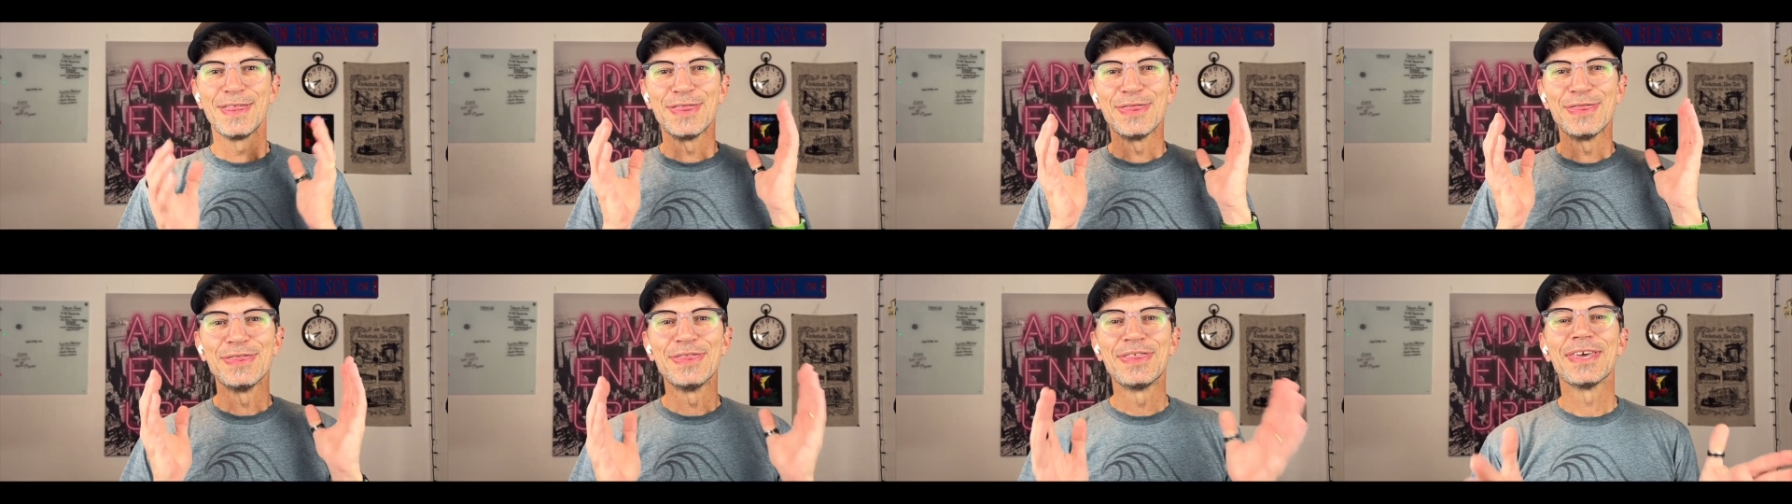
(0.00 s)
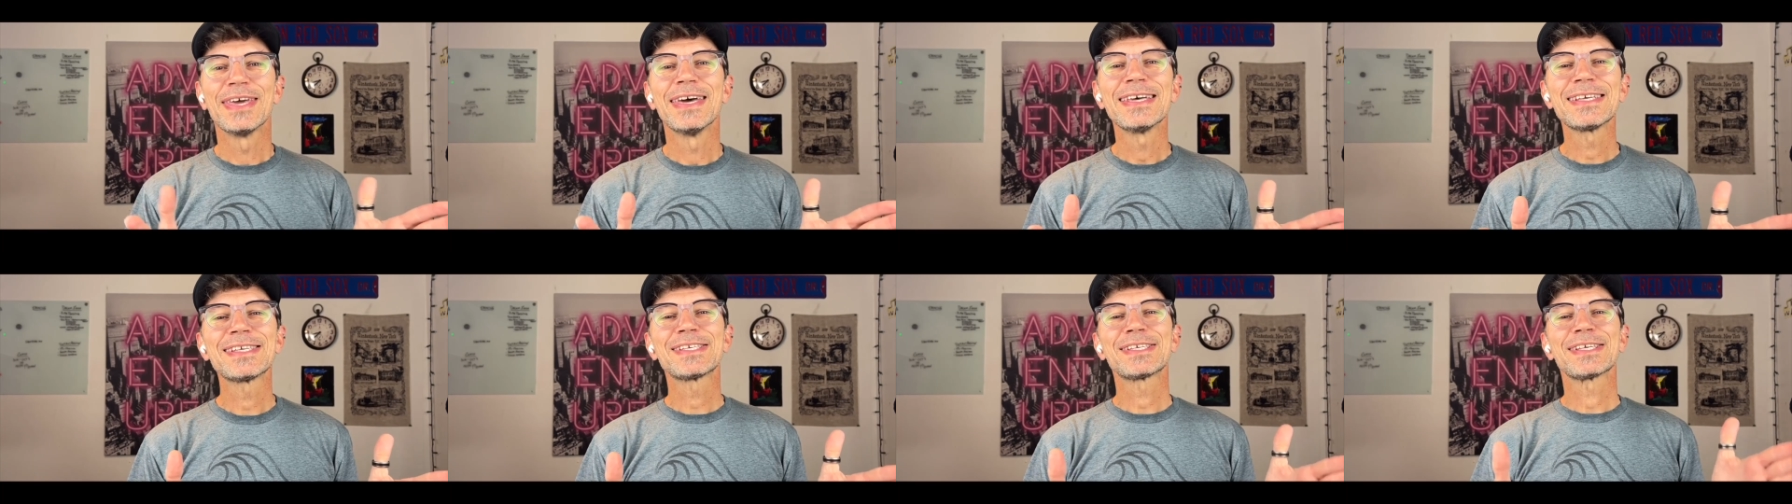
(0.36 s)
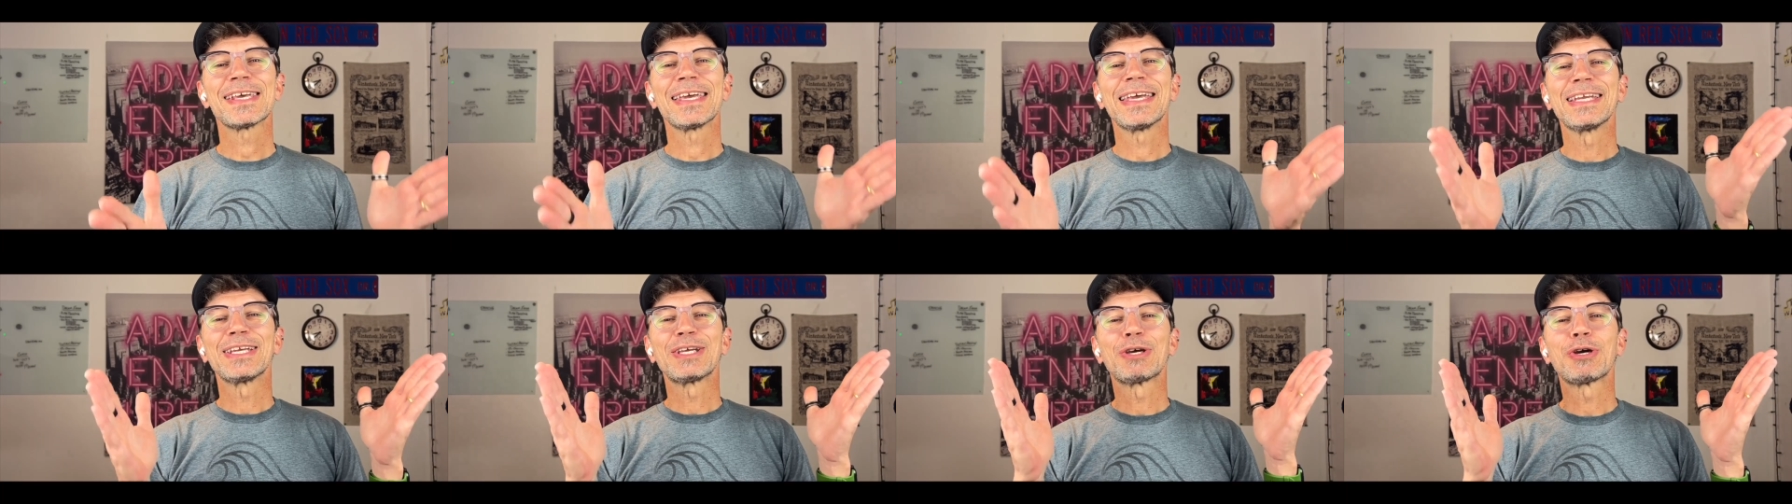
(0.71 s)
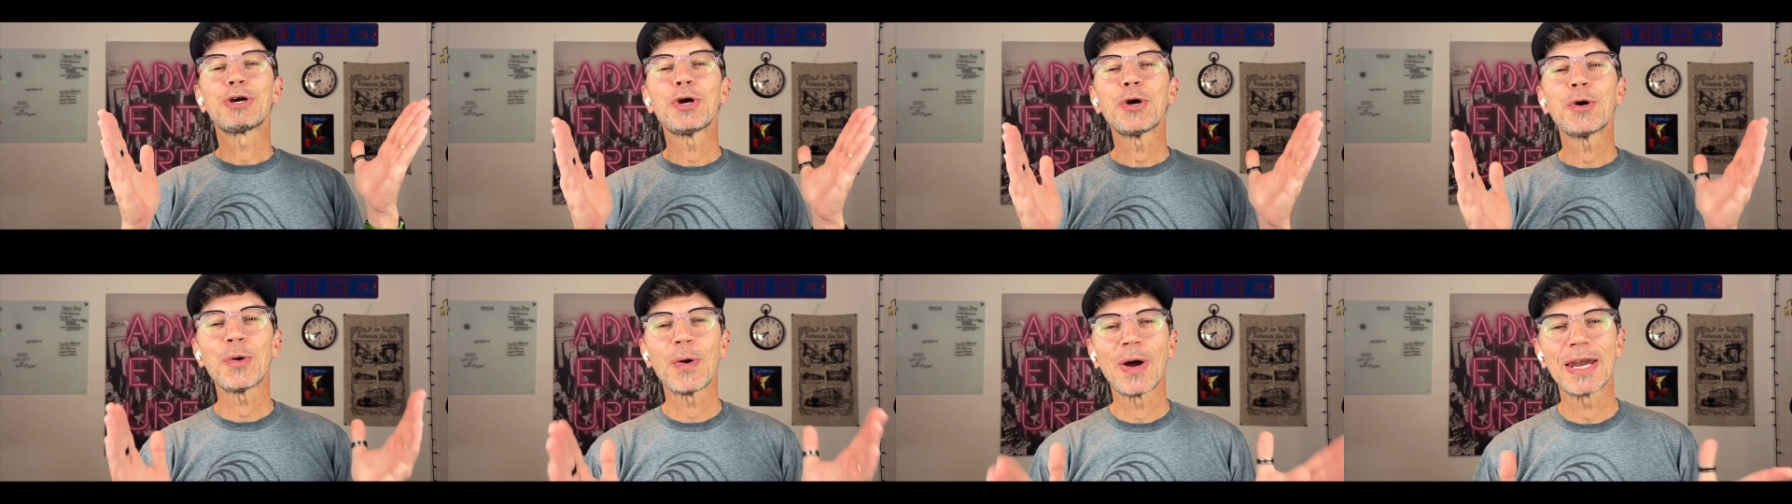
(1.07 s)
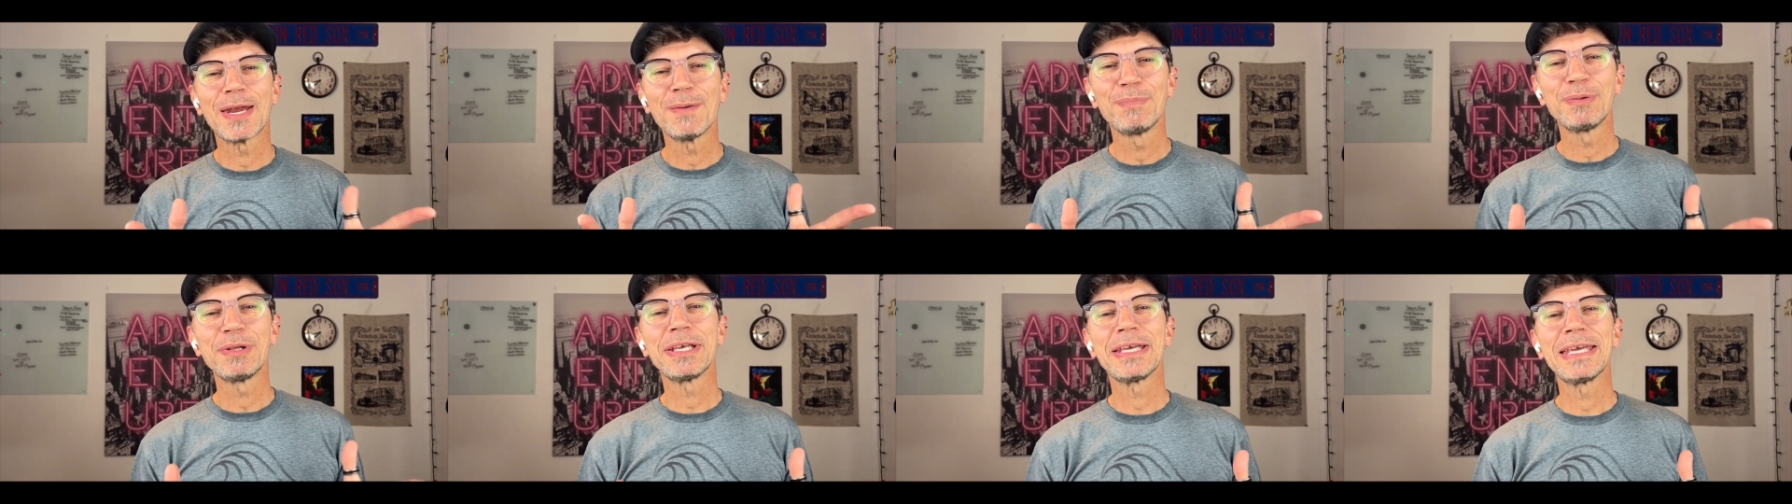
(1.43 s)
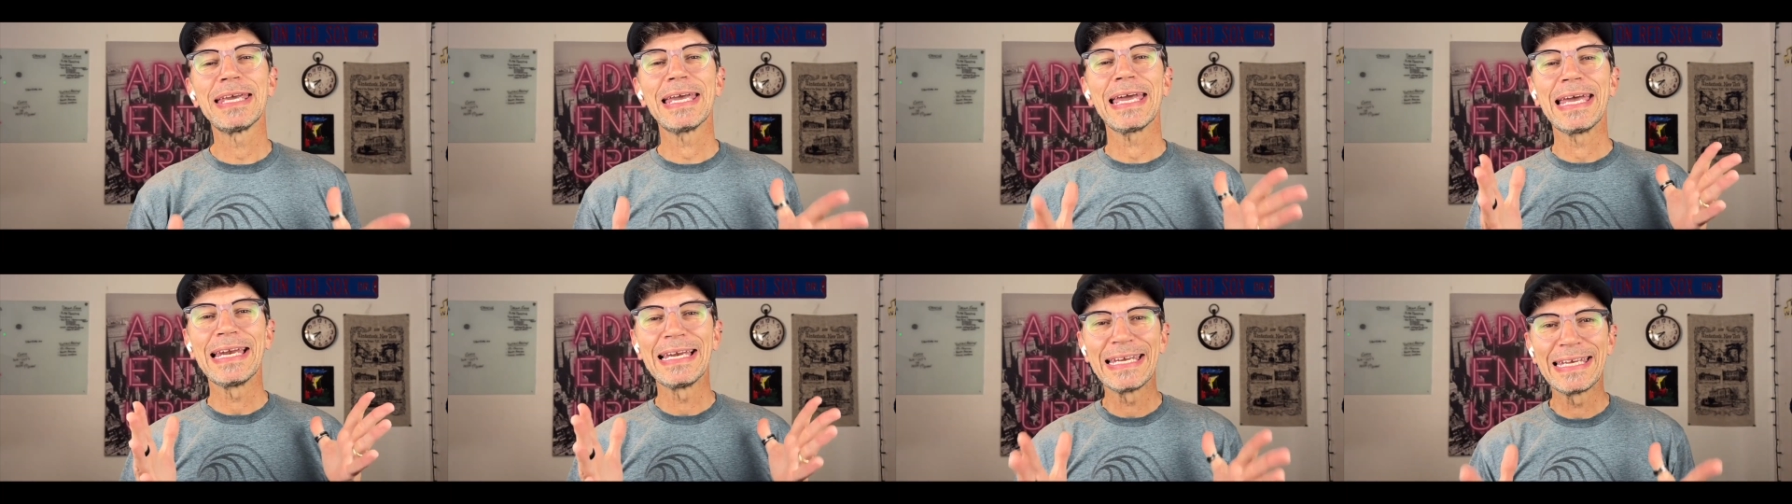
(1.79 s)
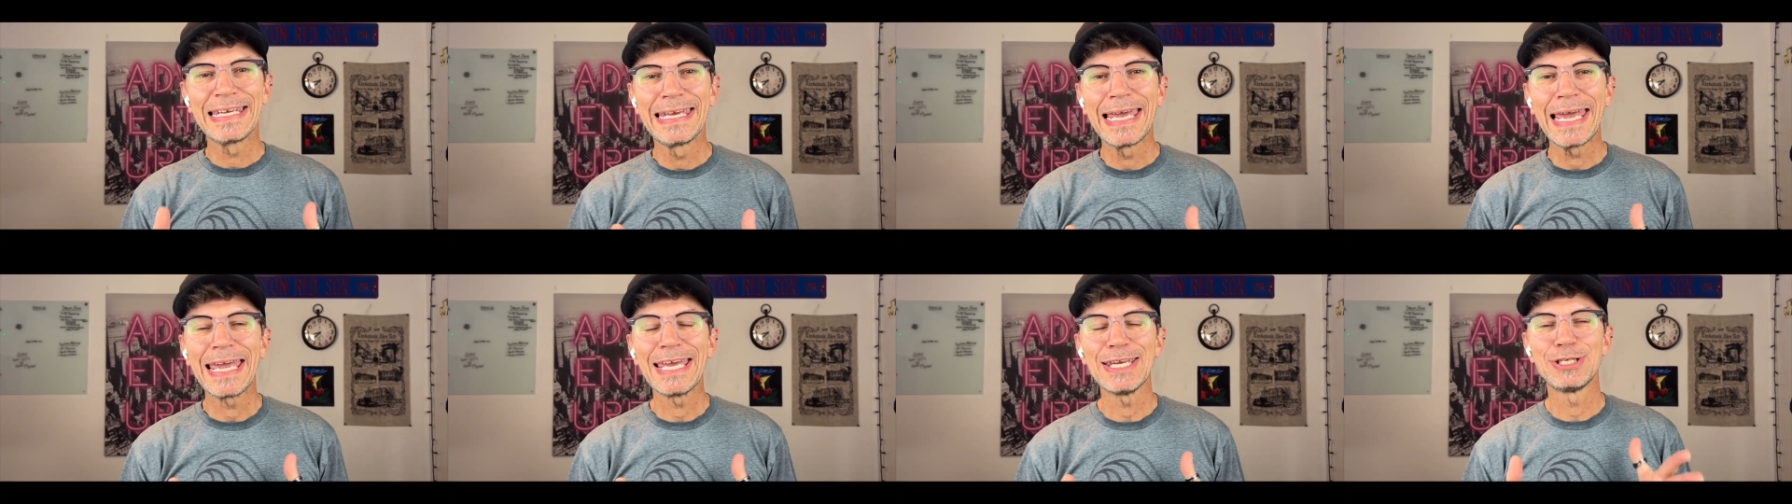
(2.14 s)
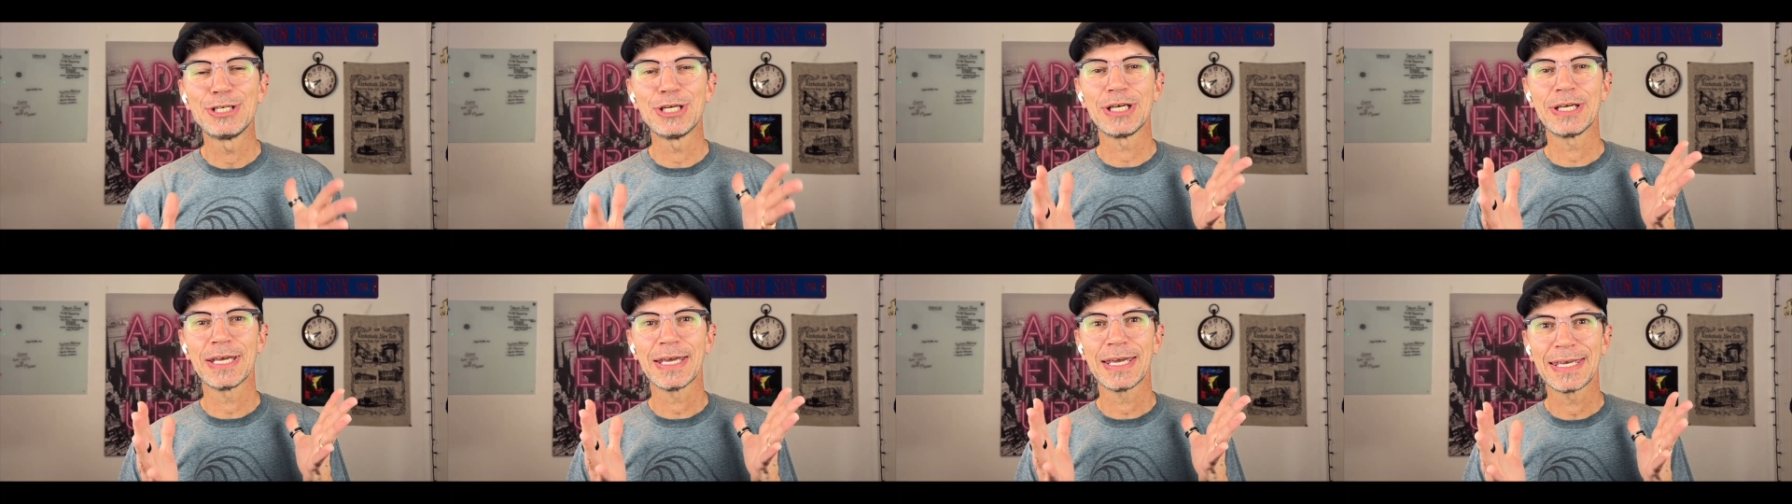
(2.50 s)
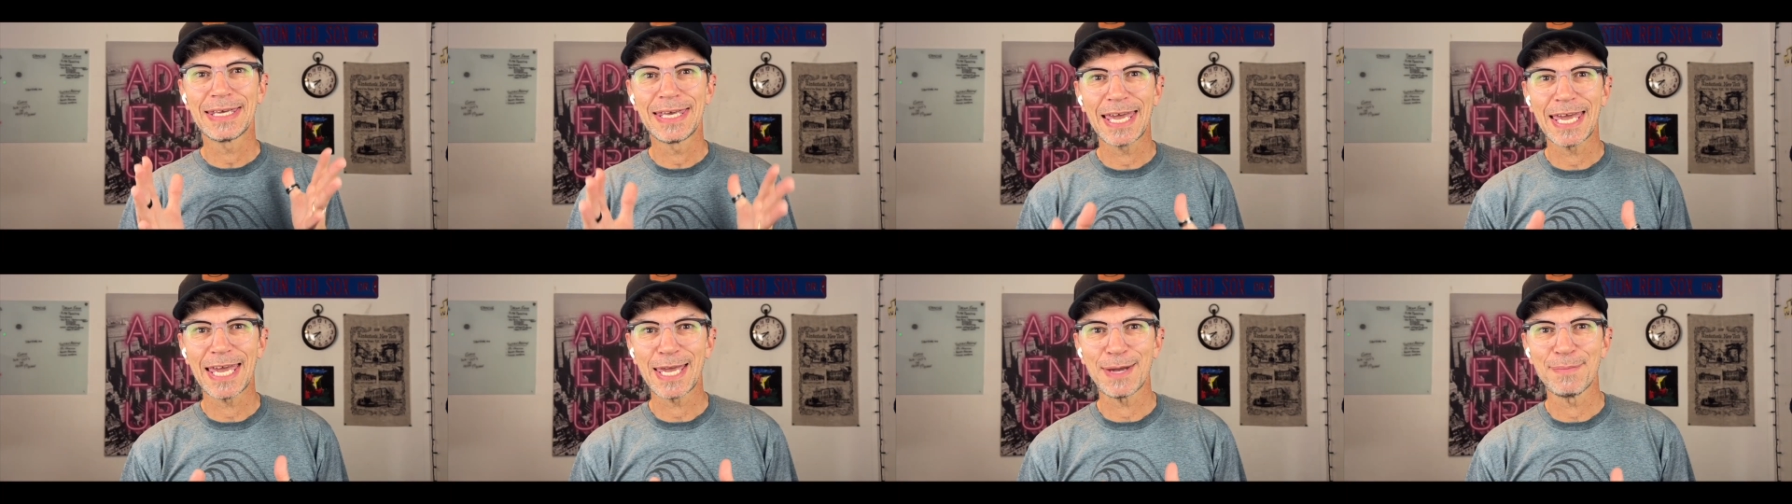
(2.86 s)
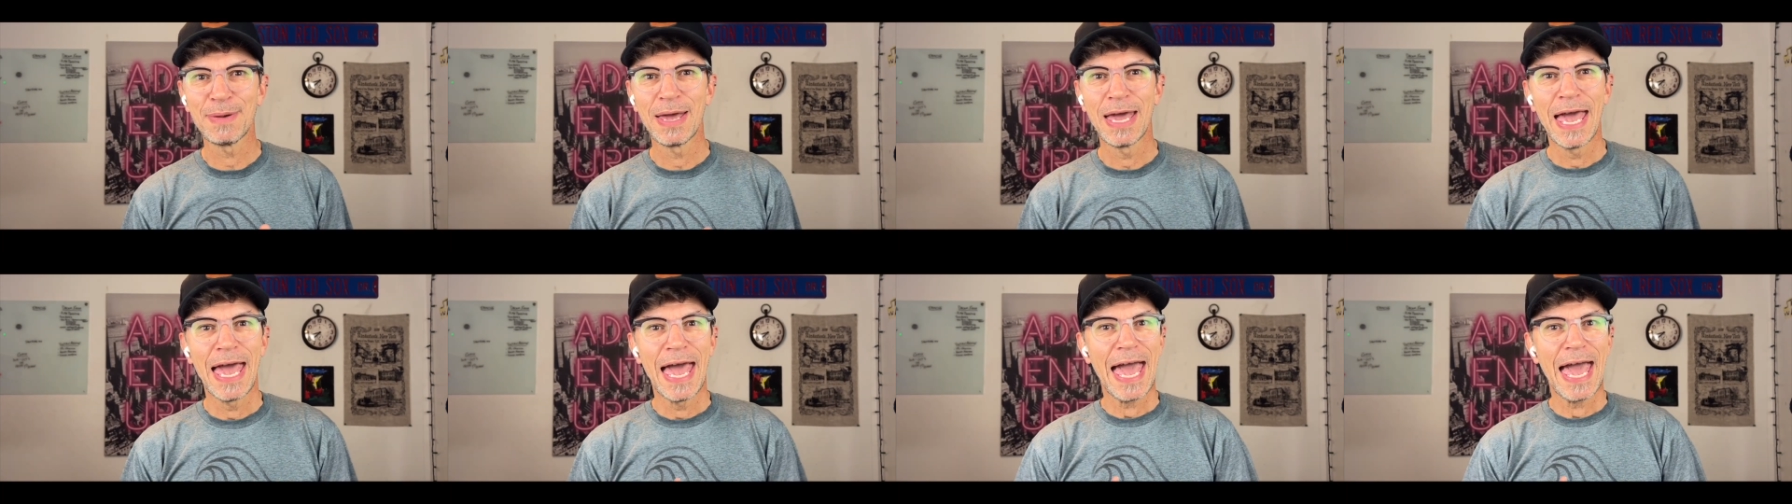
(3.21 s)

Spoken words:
This incredibly engaging game